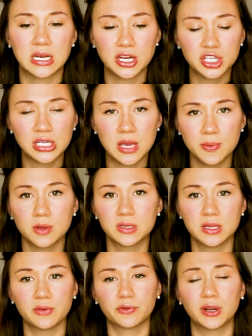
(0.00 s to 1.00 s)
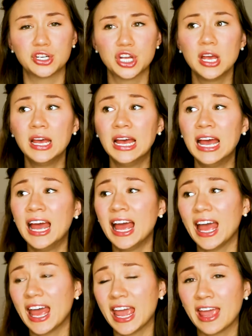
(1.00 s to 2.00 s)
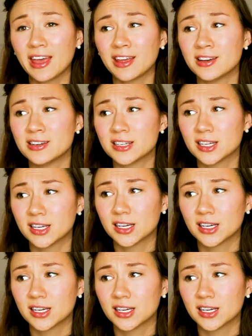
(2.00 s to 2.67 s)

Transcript: And I just keep those in the fridge. And